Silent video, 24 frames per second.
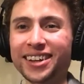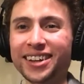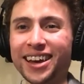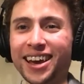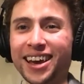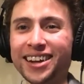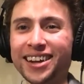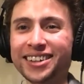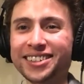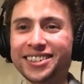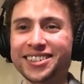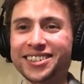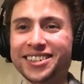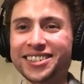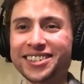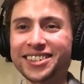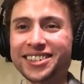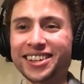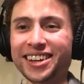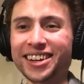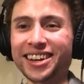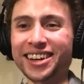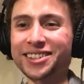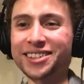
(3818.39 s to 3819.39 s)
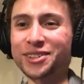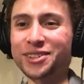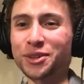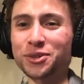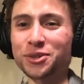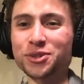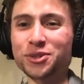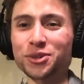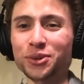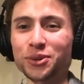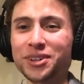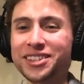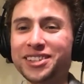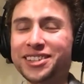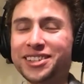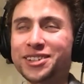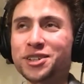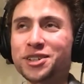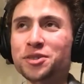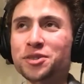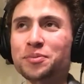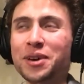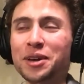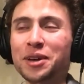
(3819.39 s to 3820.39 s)
And it's just like, it's those stories that
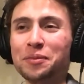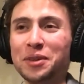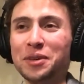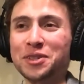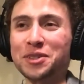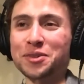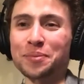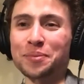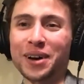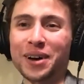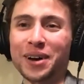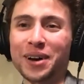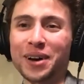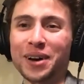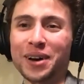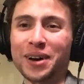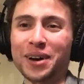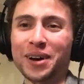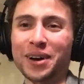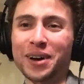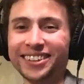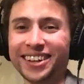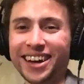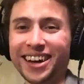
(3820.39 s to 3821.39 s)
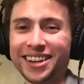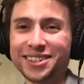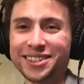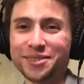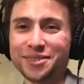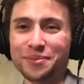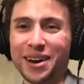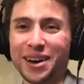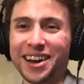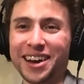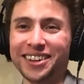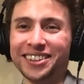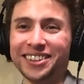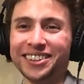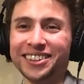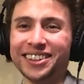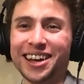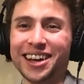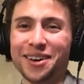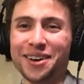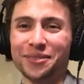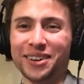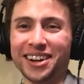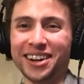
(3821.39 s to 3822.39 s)
just make me smile. I smile a
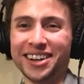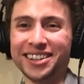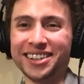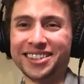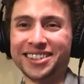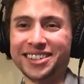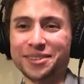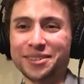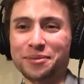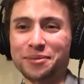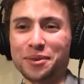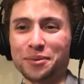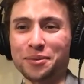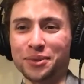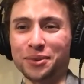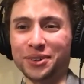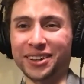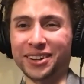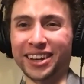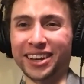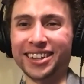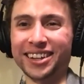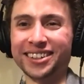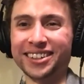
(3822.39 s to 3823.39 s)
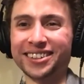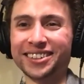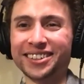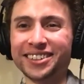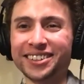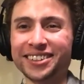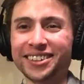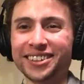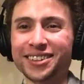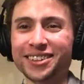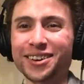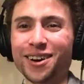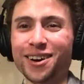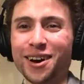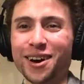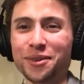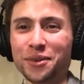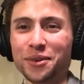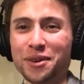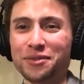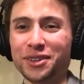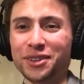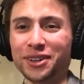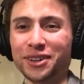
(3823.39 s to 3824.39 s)
lot when I see people get
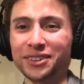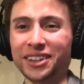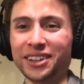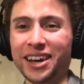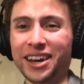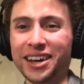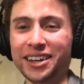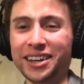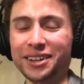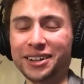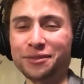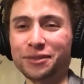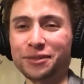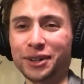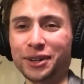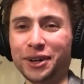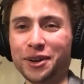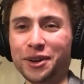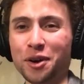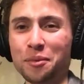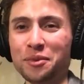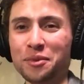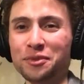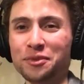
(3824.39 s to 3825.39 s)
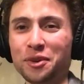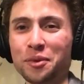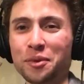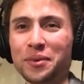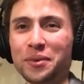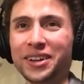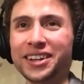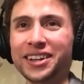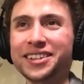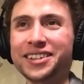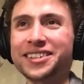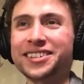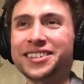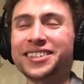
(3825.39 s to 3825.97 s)
caught if they're like very homophobic.